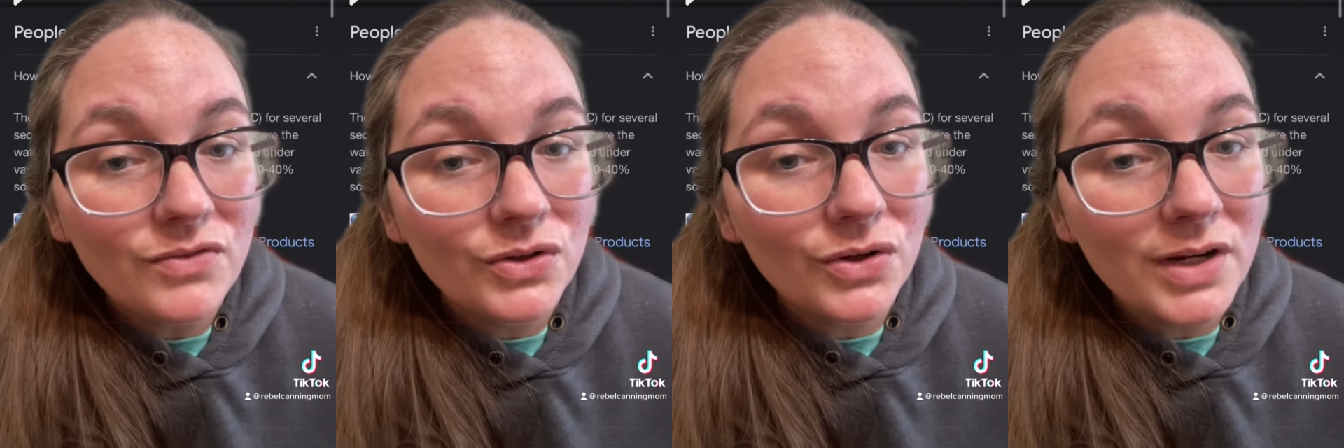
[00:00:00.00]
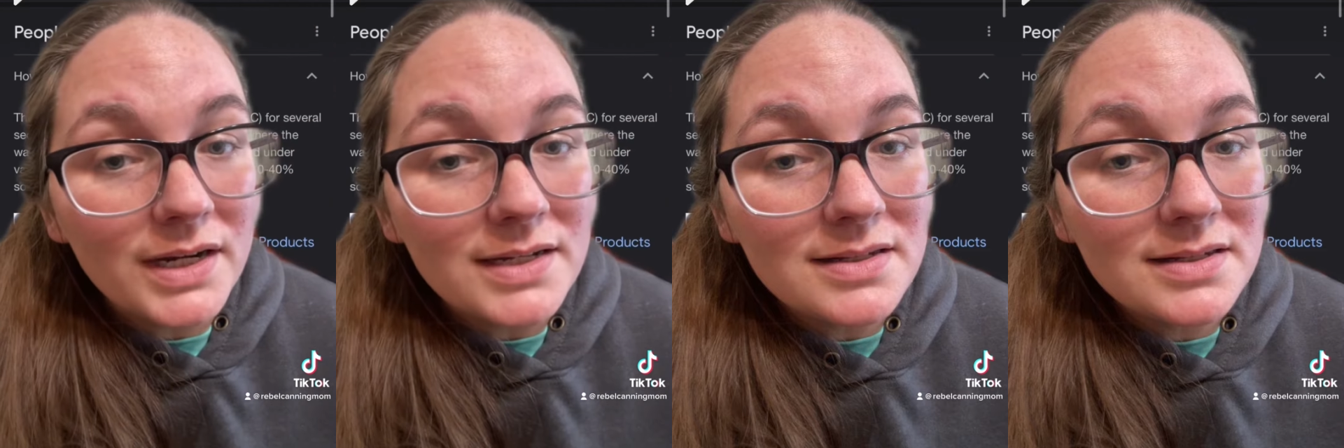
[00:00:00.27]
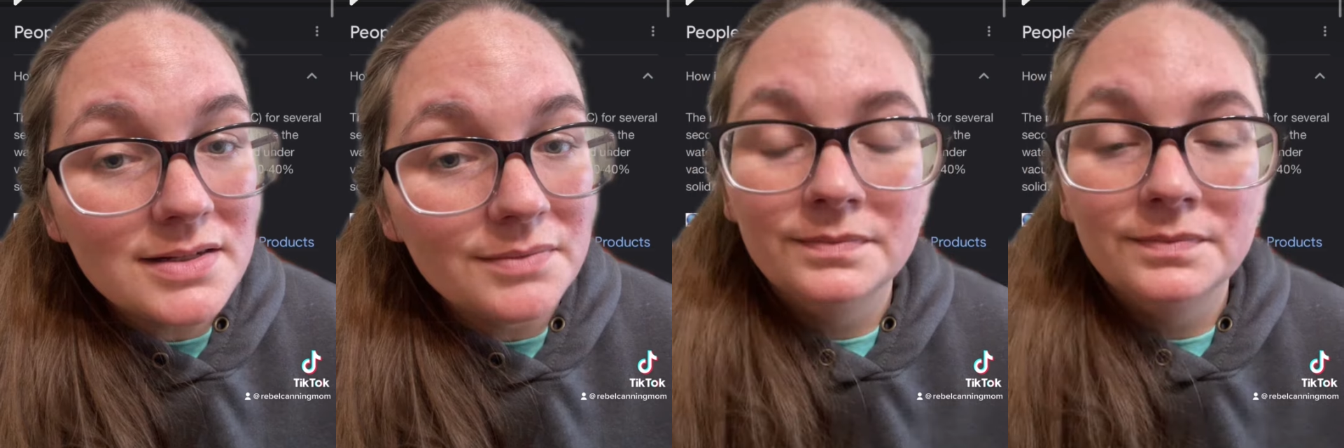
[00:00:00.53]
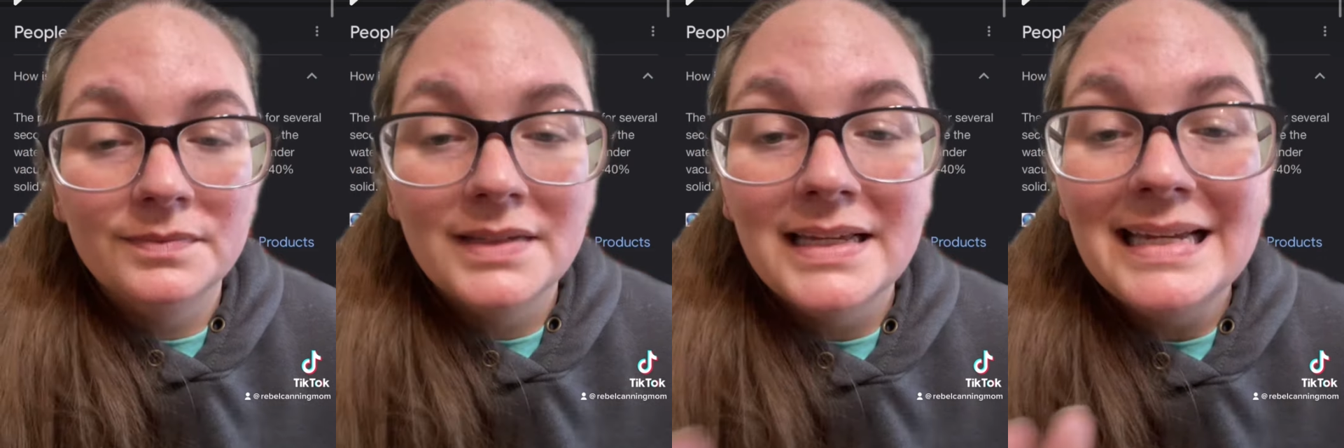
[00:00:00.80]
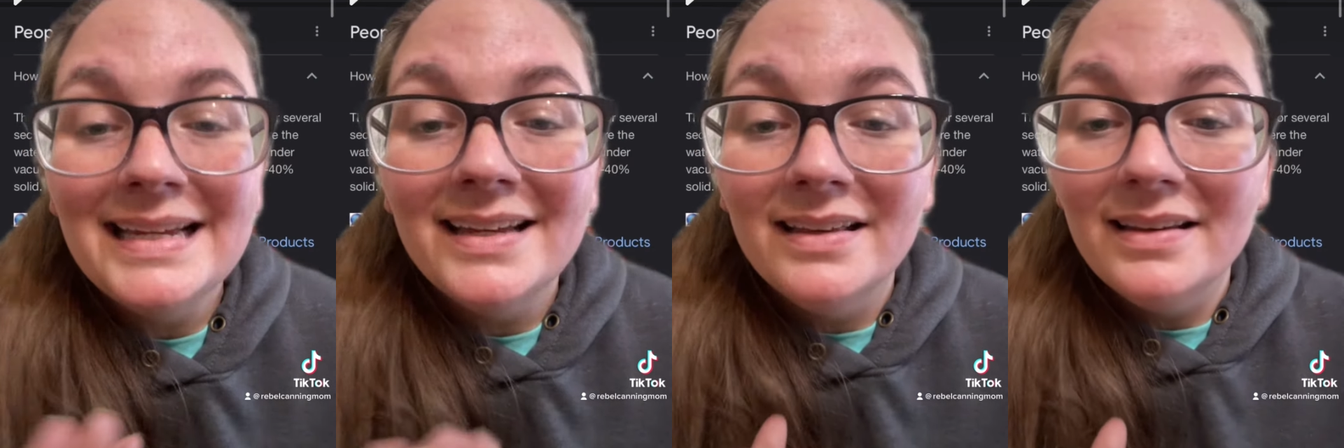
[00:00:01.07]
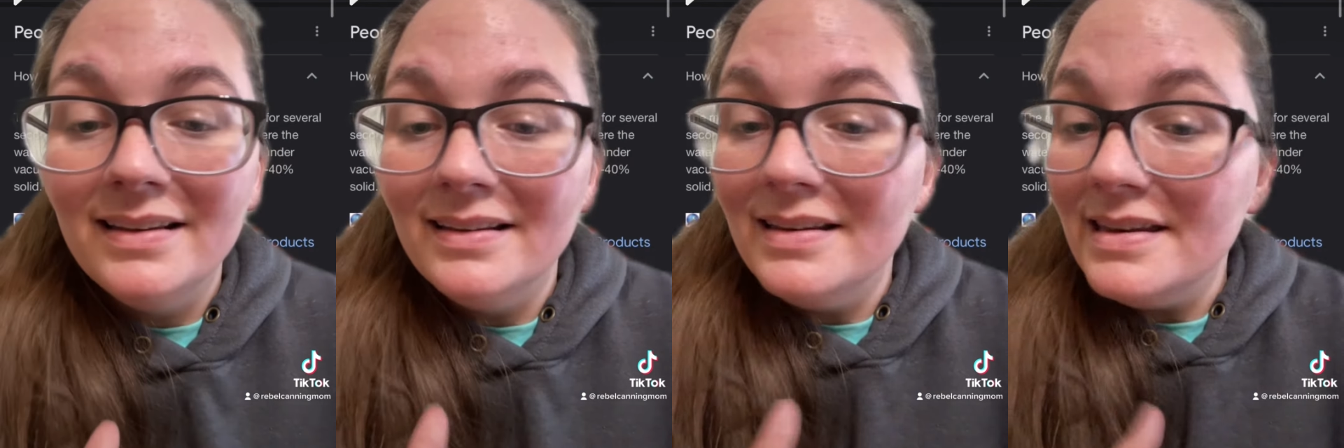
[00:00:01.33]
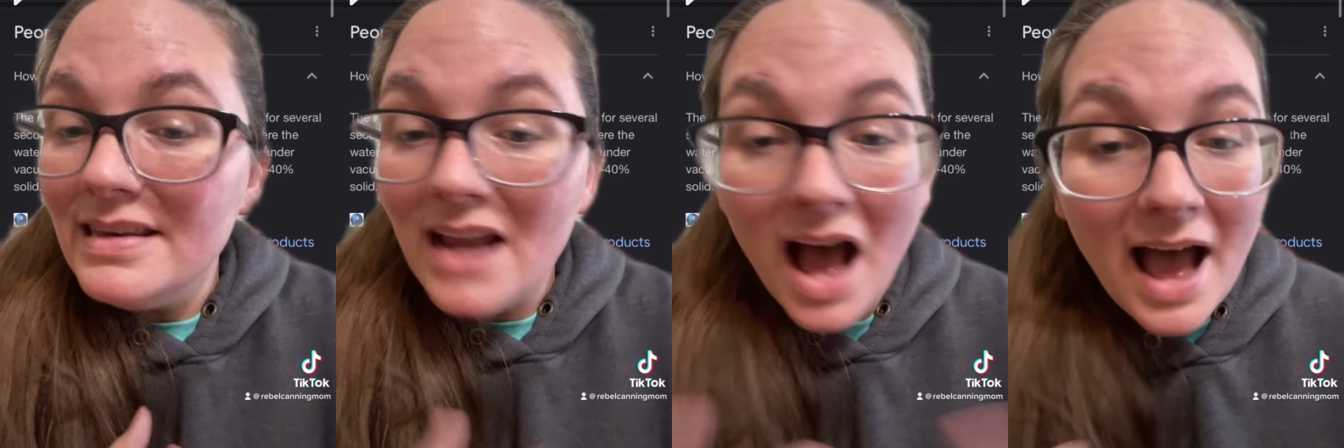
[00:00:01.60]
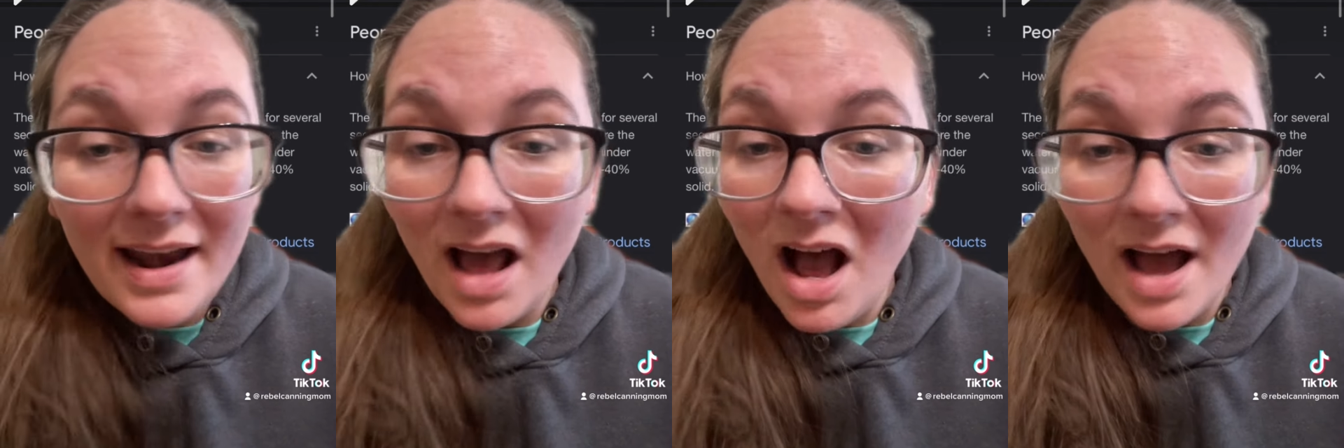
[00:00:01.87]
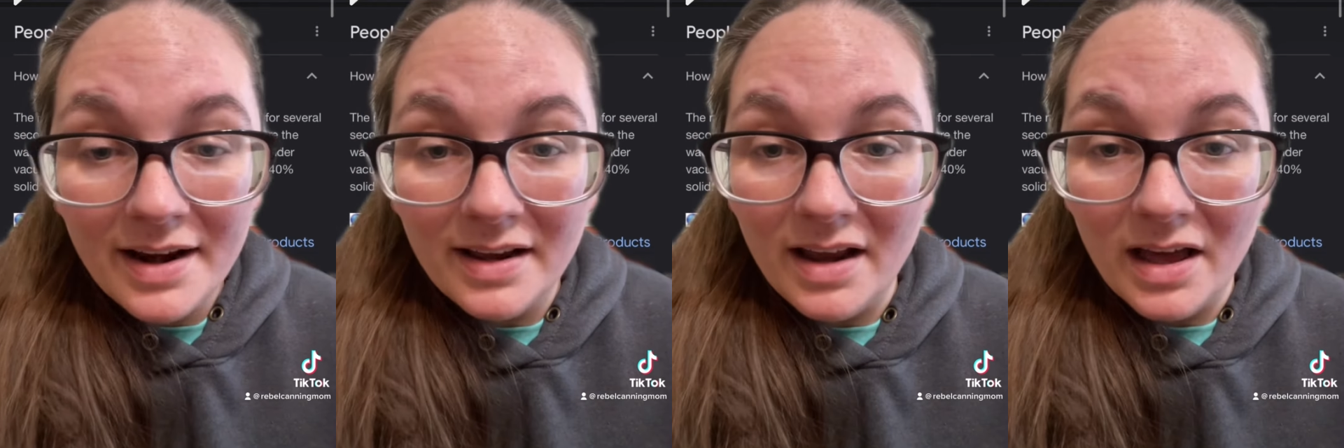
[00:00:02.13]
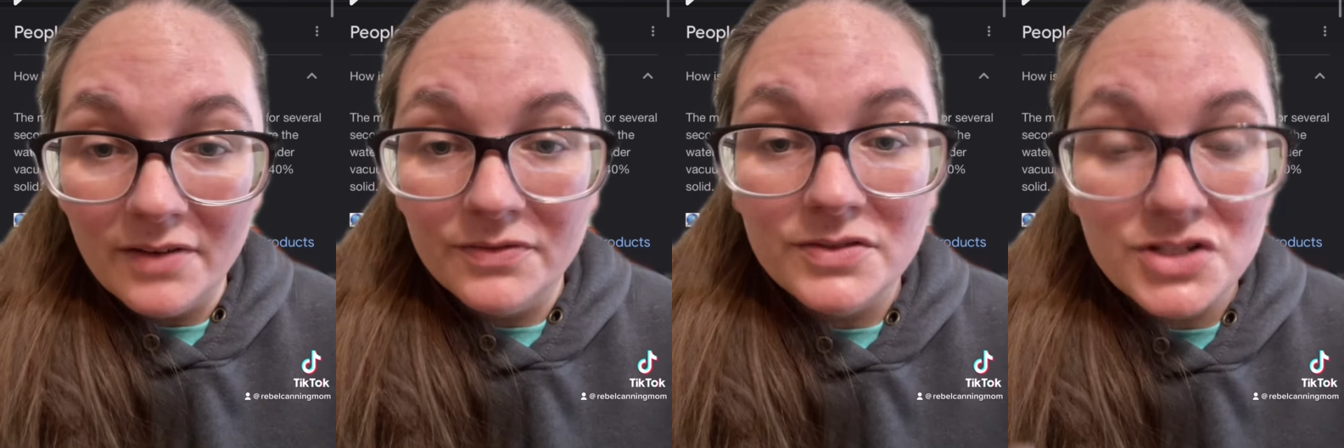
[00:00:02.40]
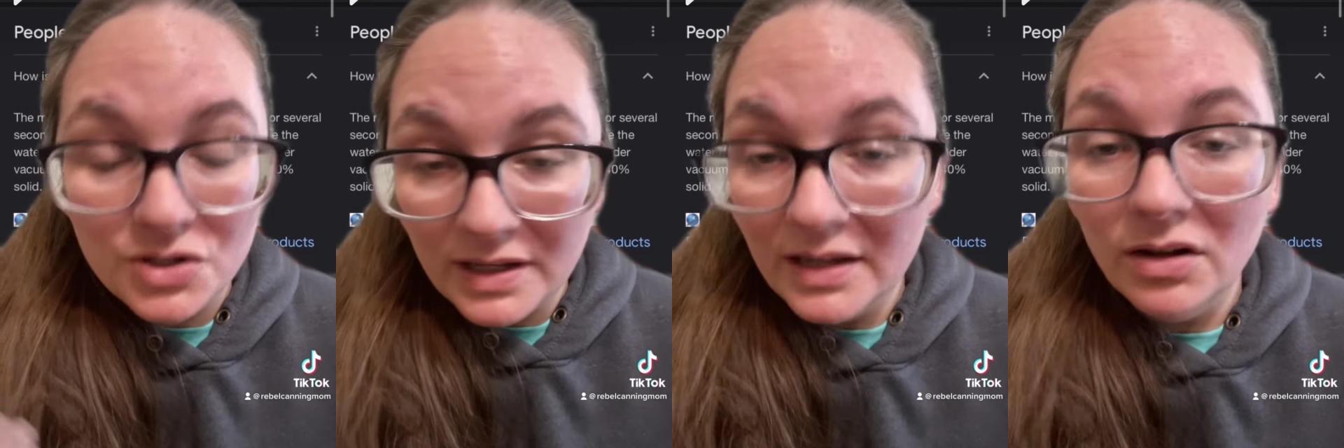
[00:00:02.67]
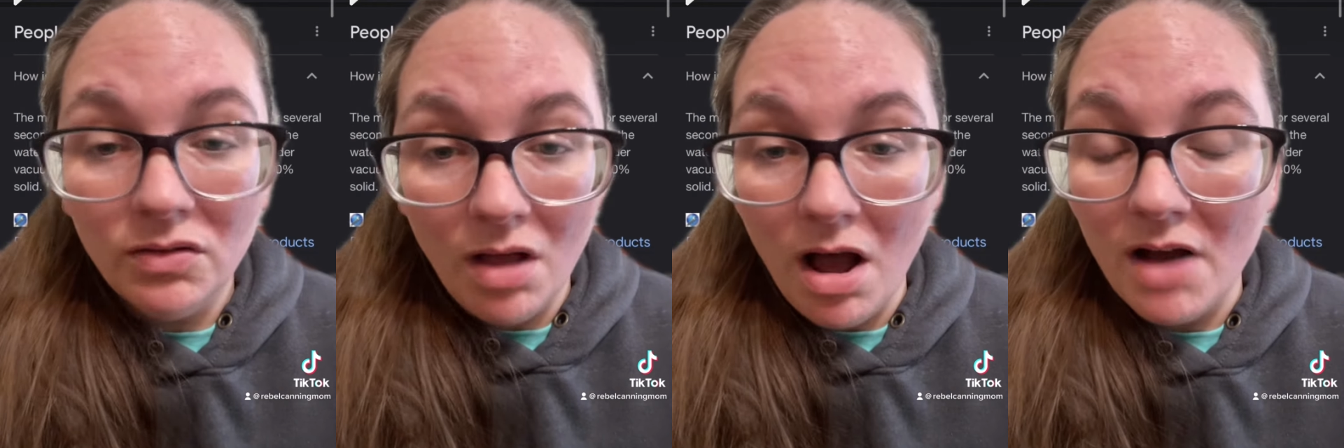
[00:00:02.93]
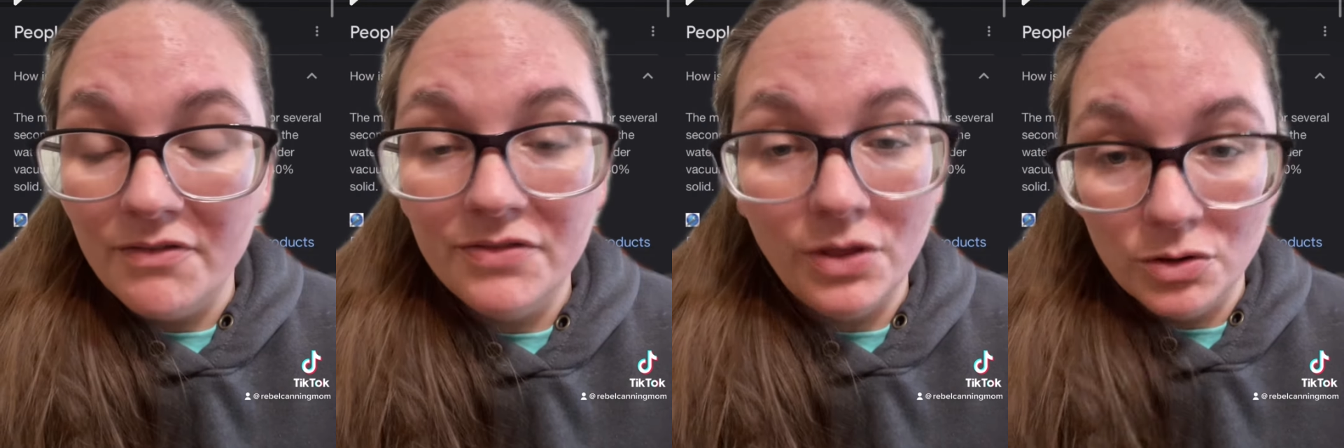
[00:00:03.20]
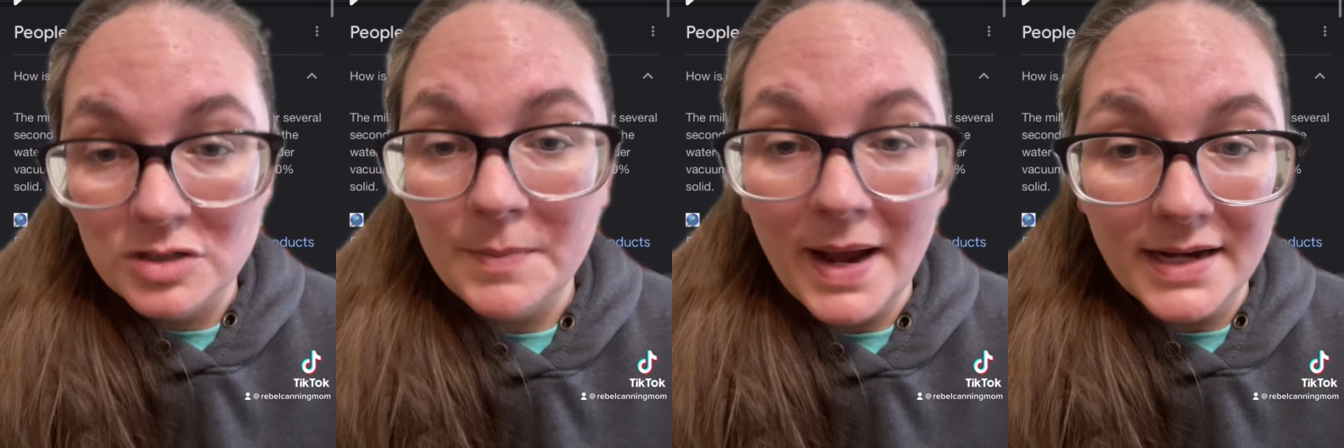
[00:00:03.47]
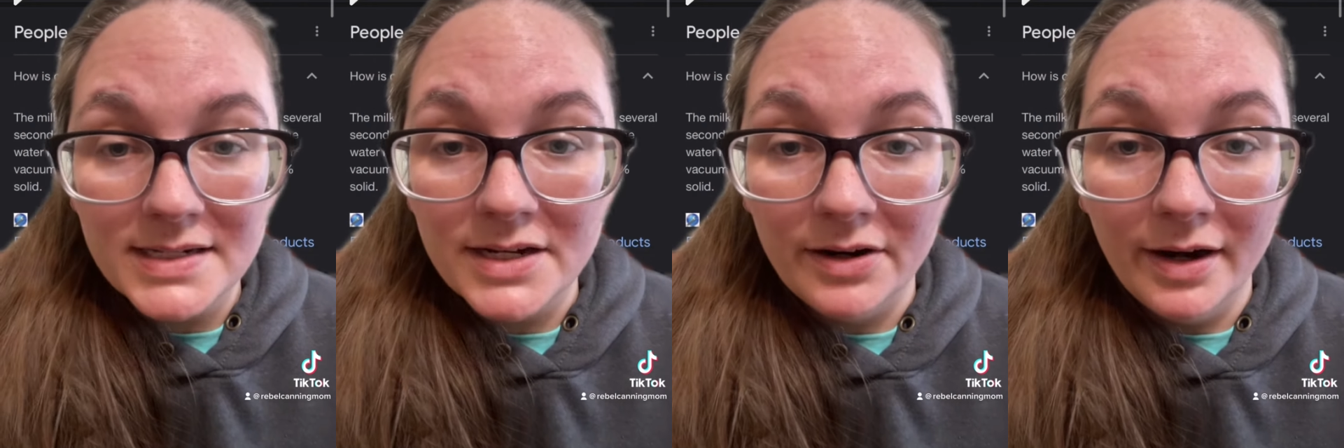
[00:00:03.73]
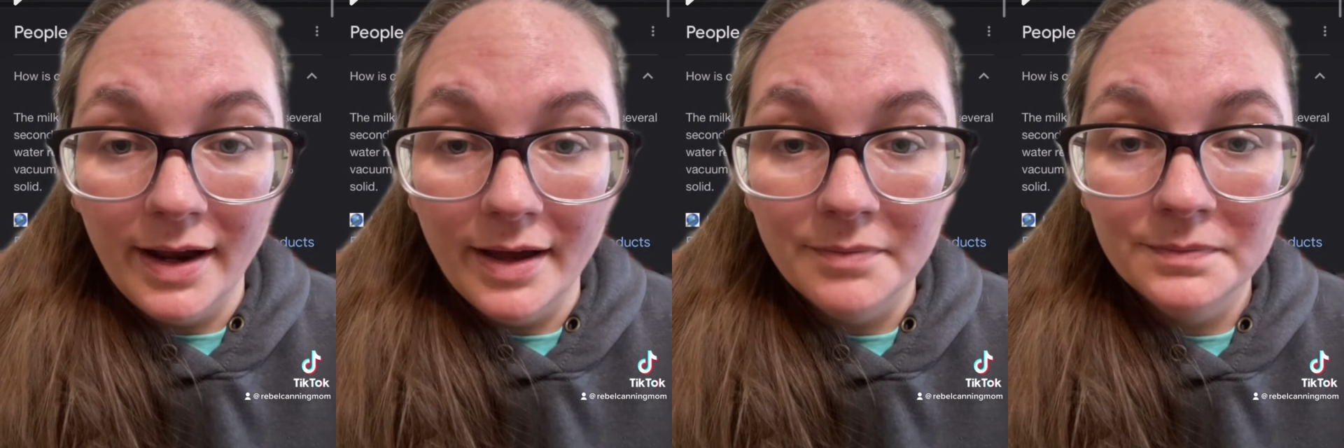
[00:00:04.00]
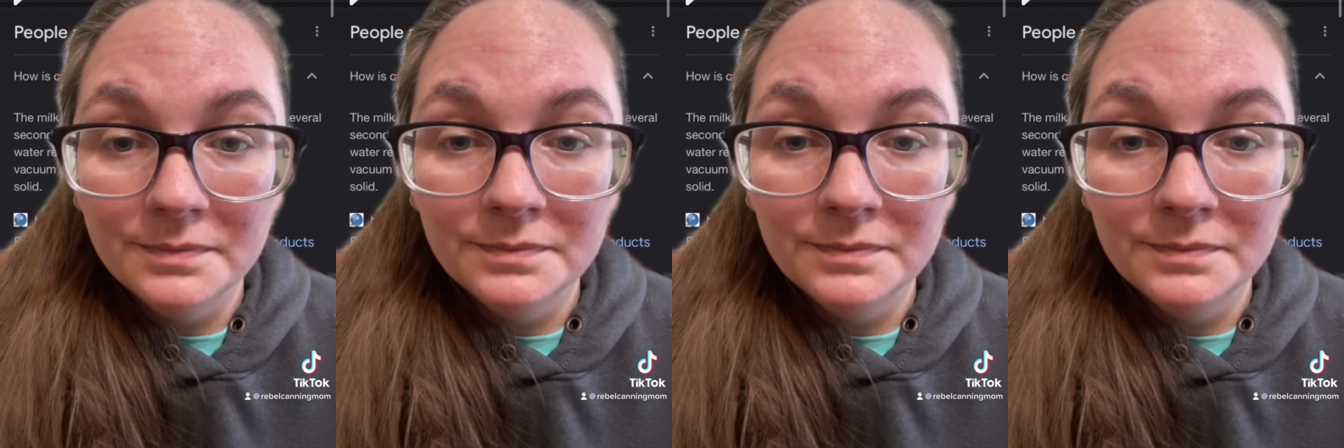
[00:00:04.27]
degrees. Not hot enough to kill off those bacteria.